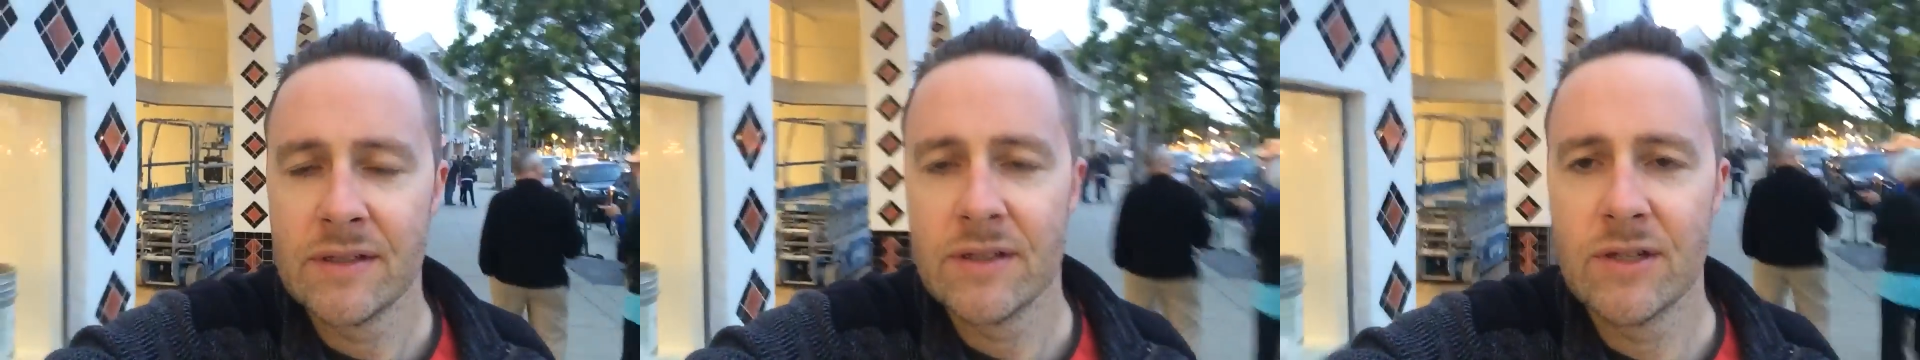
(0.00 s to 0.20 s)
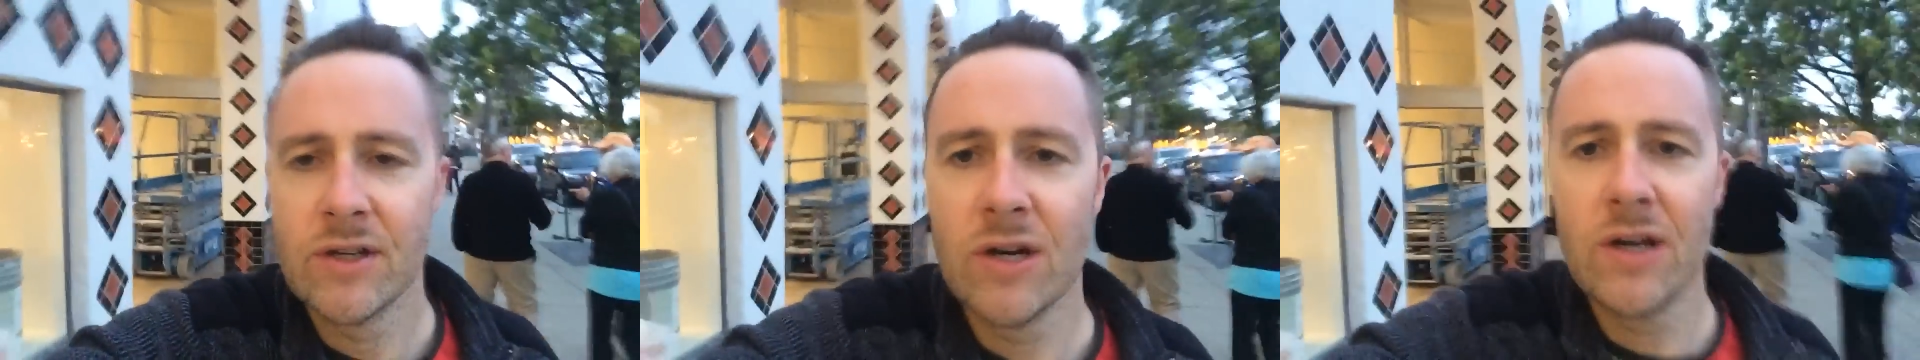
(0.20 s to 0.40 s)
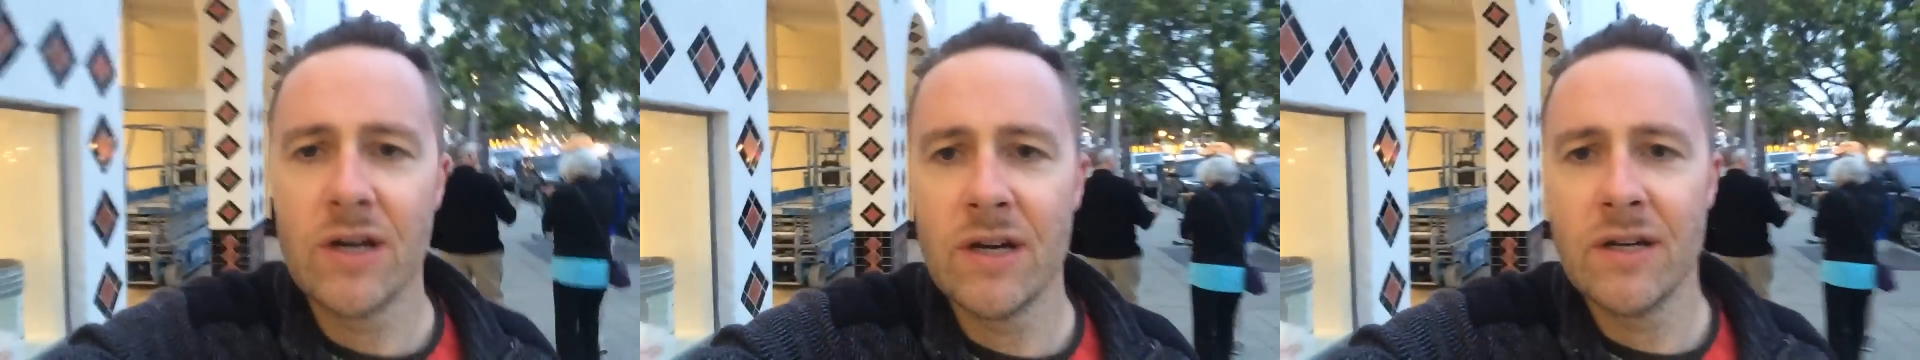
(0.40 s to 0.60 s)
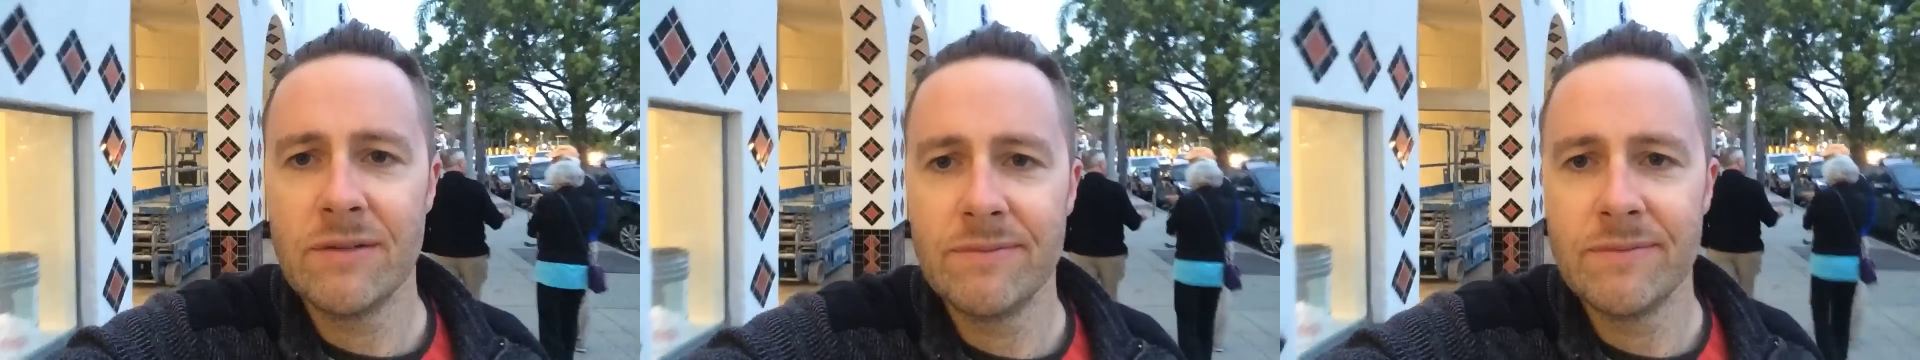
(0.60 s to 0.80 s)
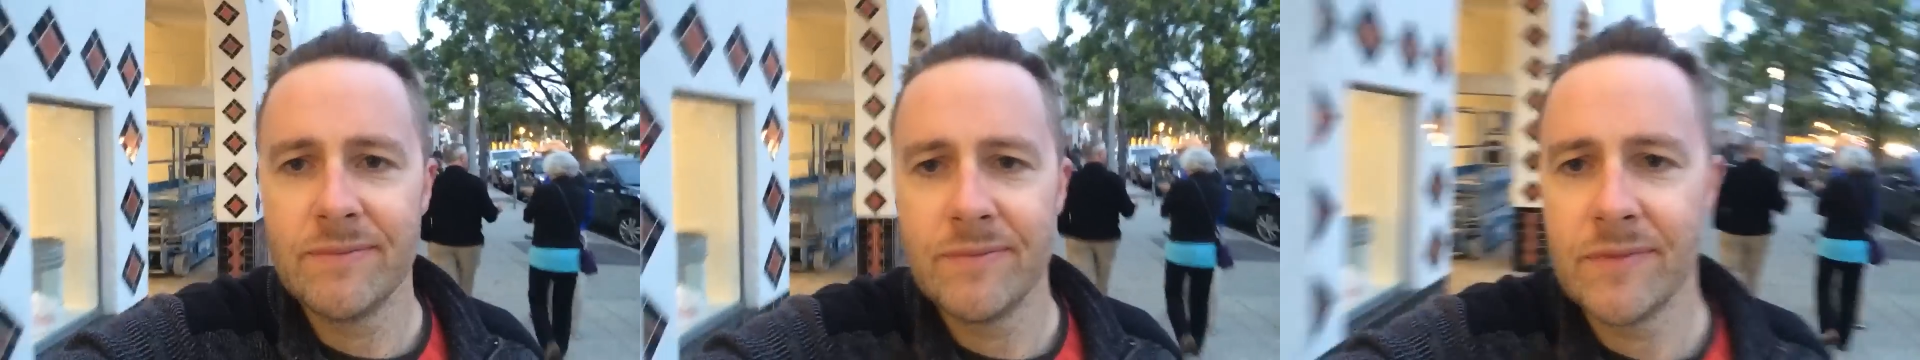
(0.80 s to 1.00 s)
Good.
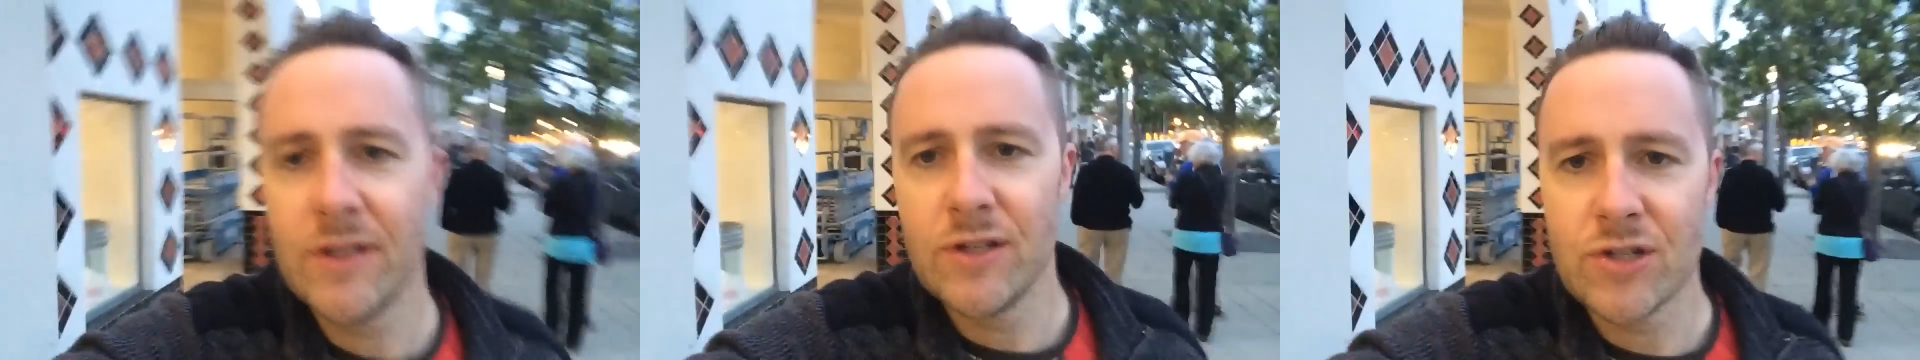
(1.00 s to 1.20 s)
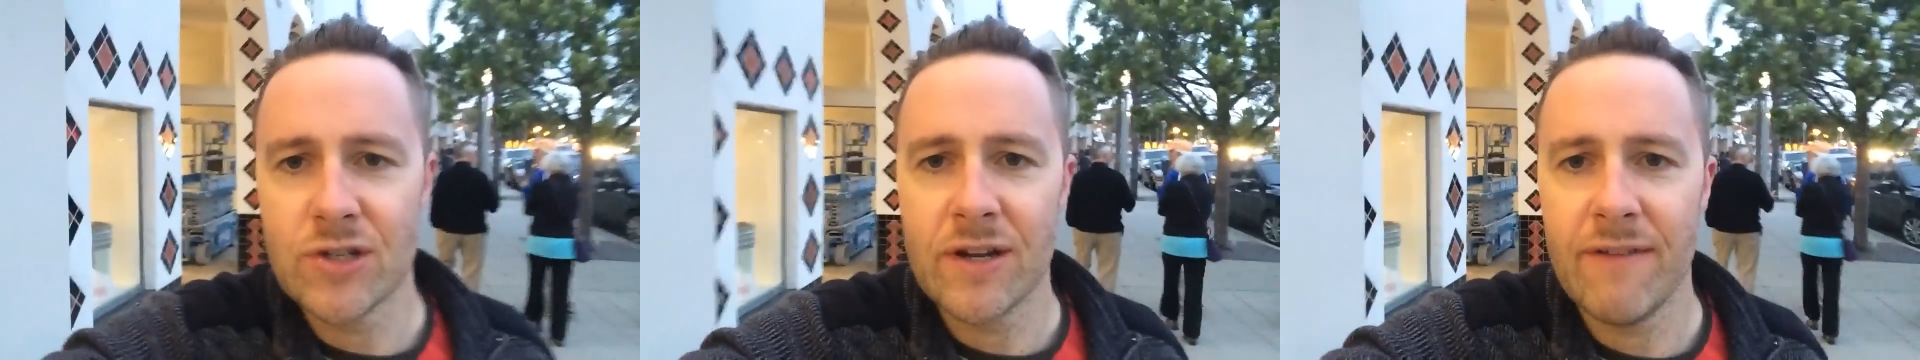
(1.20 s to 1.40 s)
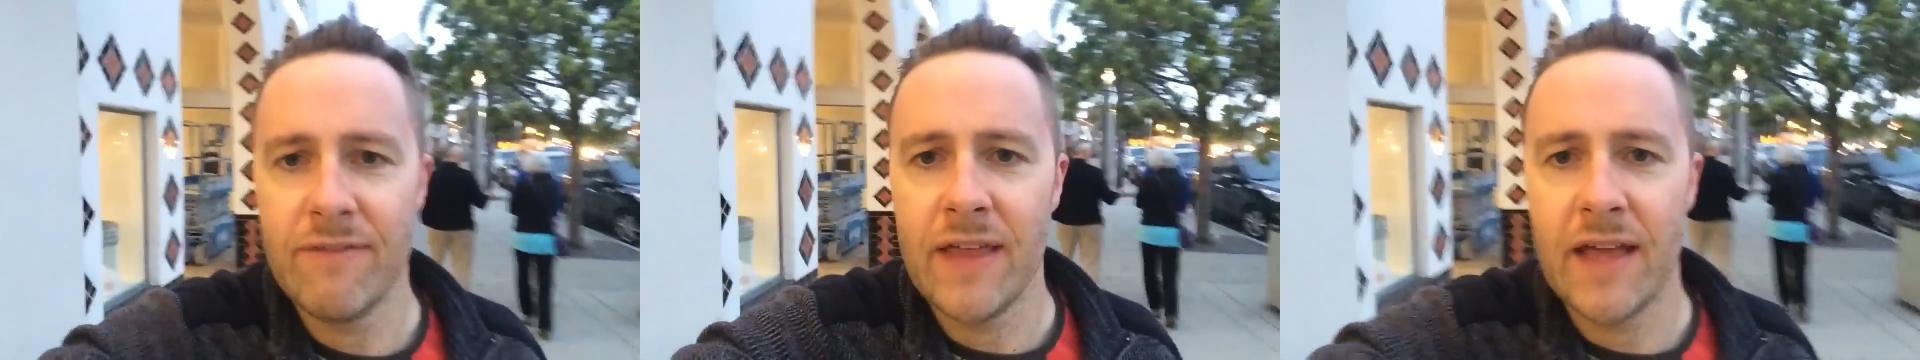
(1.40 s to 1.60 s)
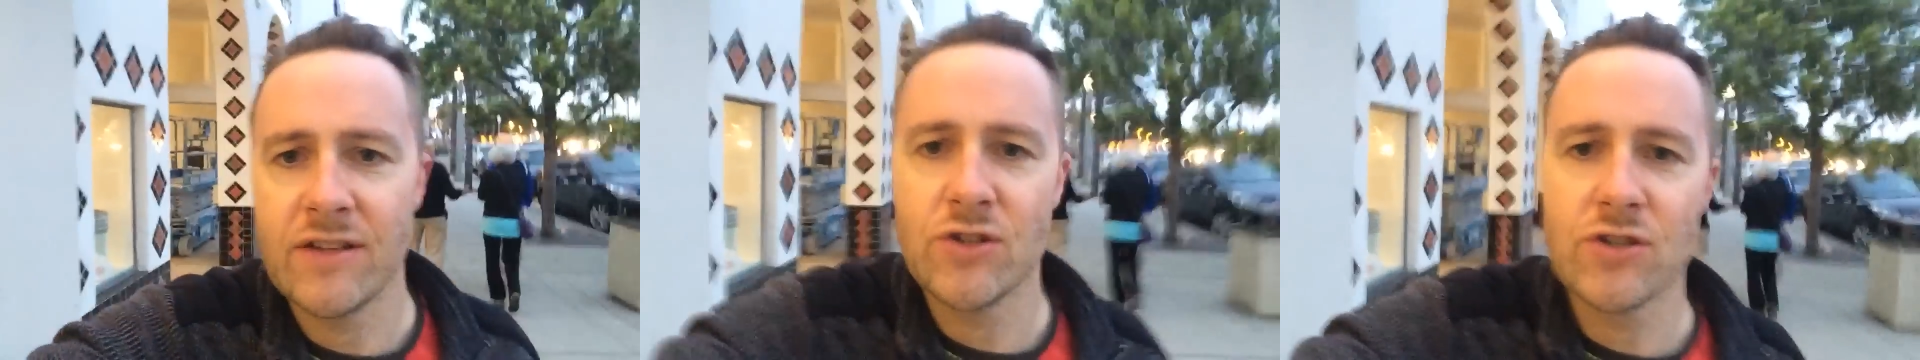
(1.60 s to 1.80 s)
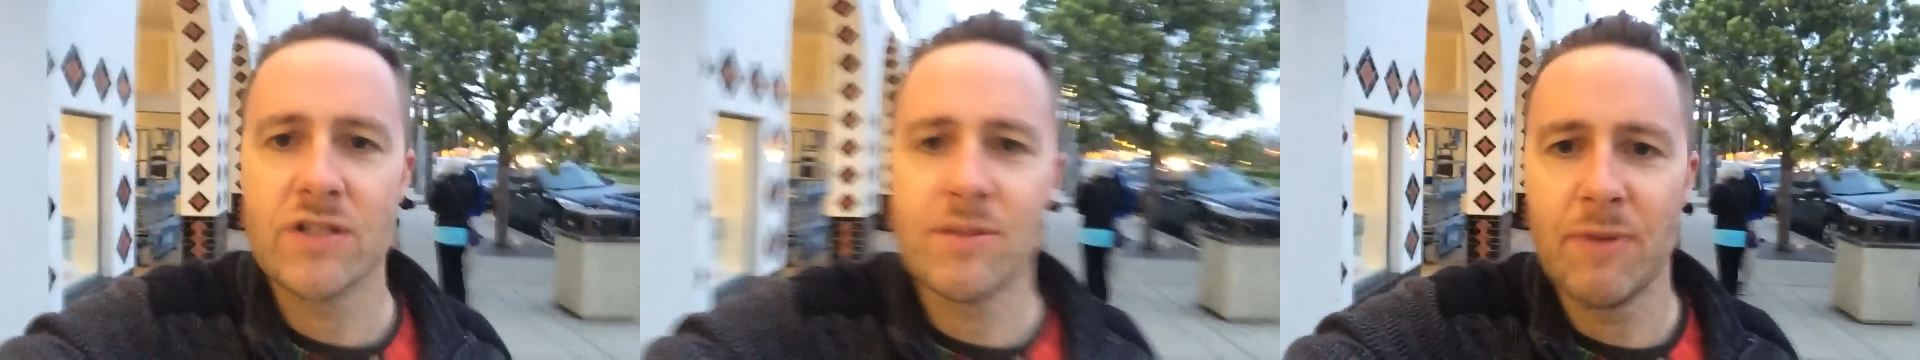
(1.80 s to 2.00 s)
You should have that
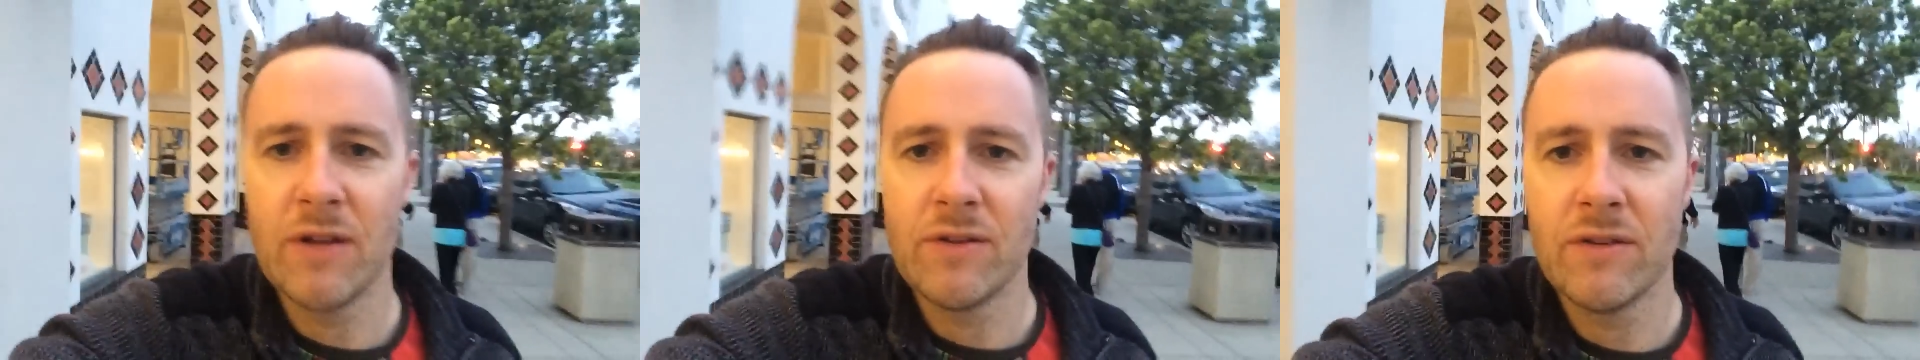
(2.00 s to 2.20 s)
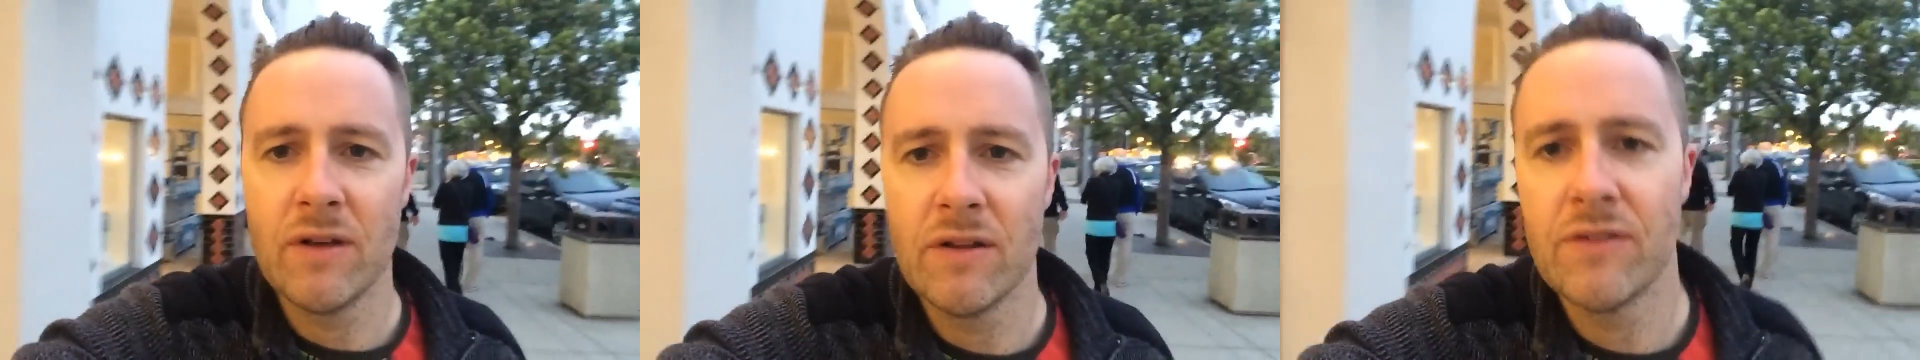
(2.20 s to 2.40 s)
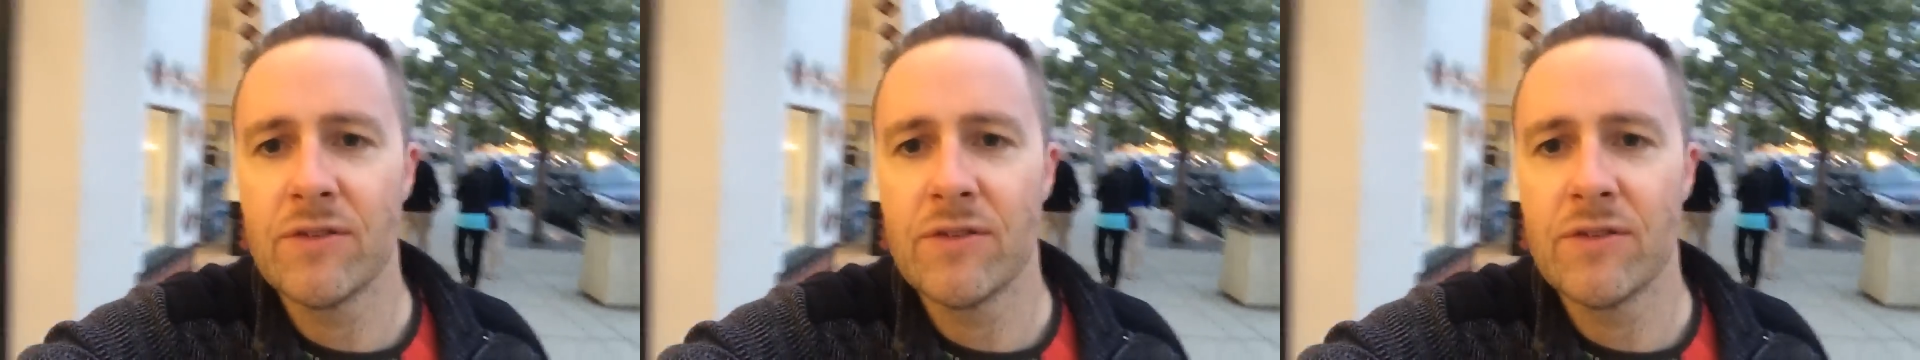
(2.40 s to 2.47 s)
just about done.